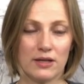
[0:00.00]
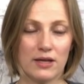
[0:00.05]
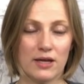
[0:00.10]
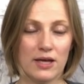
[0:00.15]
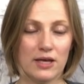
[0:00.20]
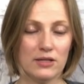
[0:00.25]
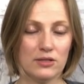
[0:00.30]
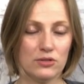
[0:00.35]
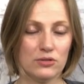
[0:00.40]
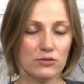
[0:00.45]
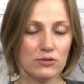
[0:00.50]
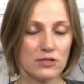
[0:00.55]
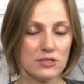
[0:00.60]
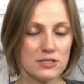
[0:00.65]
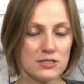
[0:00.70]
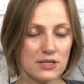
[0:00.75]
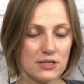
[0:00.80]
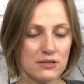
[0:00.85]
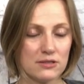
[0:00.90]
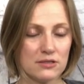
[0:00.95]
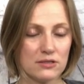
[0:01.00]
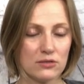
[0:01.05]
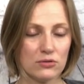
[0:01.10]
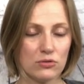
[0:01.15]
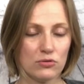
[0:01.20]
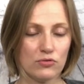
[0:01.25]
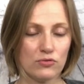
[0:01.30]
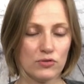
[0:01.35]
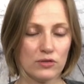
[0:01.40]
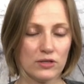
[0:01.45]
And do this until
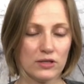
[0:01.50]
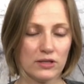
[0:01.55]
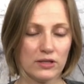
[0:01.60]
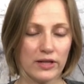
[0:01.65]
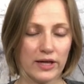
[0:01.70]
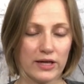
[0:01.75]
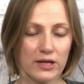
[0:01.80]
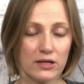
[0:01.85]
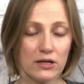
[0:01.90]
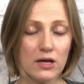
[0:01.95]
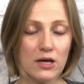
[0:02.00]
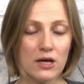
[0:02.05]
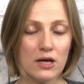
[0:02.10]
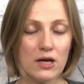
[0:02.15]
you feel like